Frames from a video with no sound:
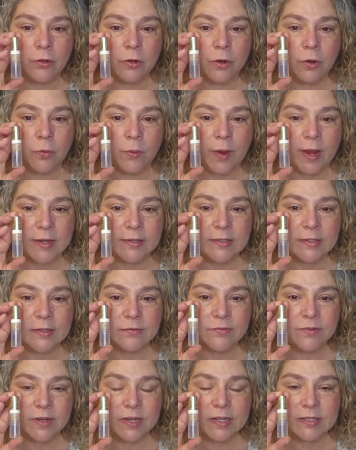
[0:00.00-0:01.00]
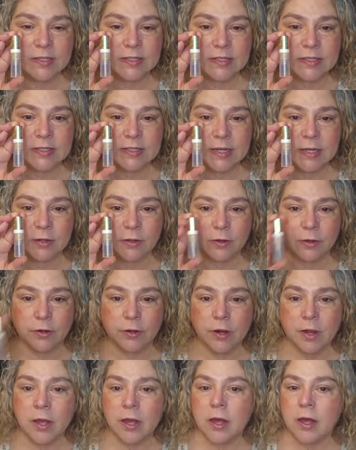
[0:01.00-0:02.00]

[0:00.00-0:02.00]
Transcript: corrective concealer.